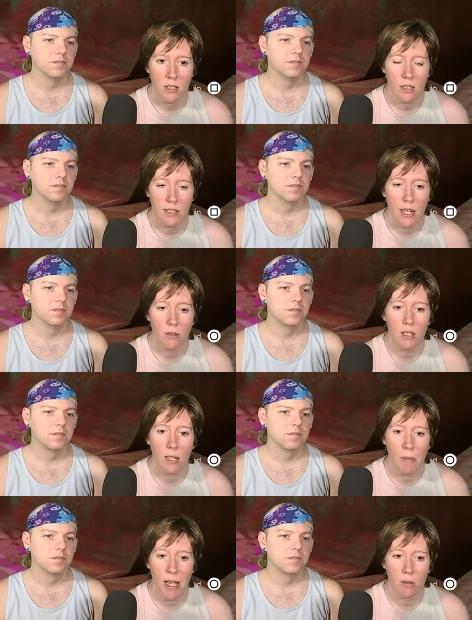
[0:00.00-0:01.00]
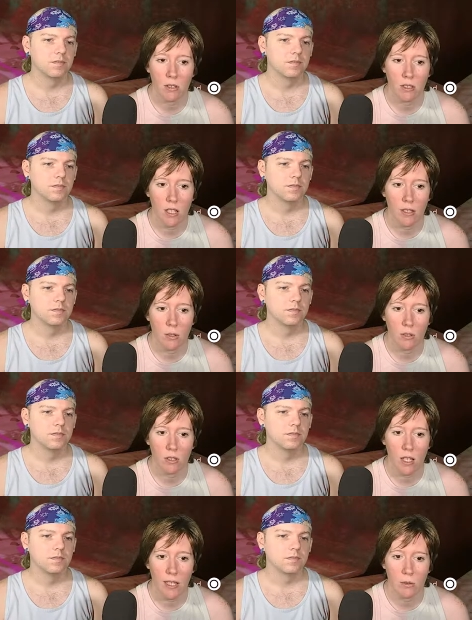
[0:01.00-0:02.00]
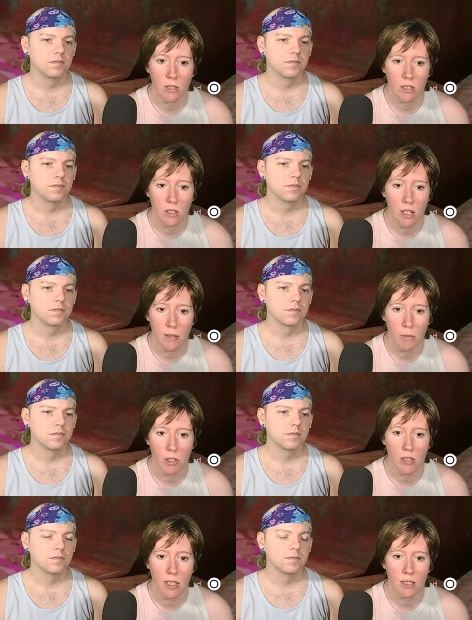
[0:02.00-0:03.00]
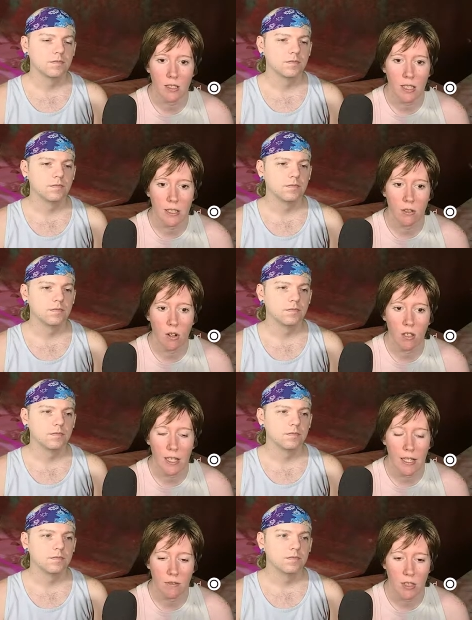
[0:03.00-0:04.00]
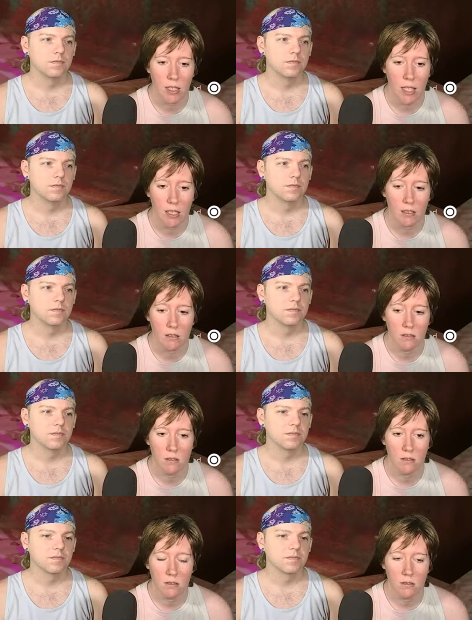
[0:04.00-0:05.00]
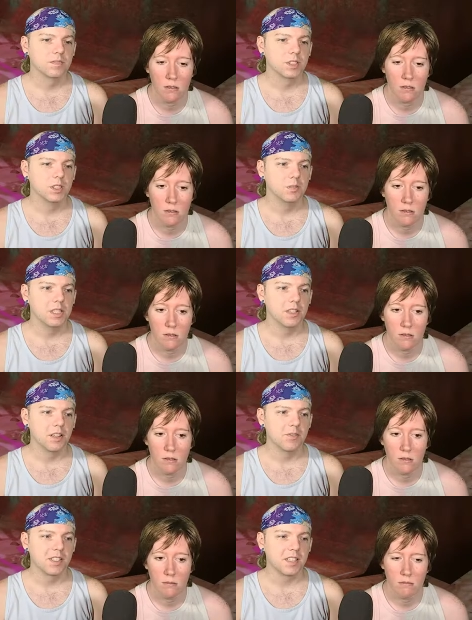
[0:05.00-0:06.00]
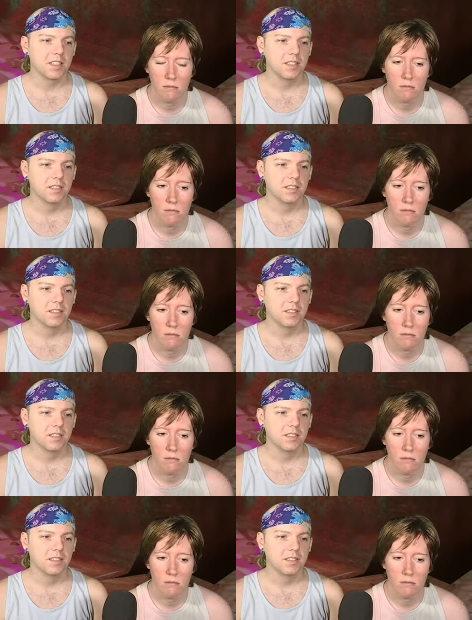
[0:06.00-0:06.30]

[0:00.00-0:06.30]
Speaker 1: Now that I'm out and I know their language, I am curious to hear all they have to say.
Speaker 2: Well, that was handy.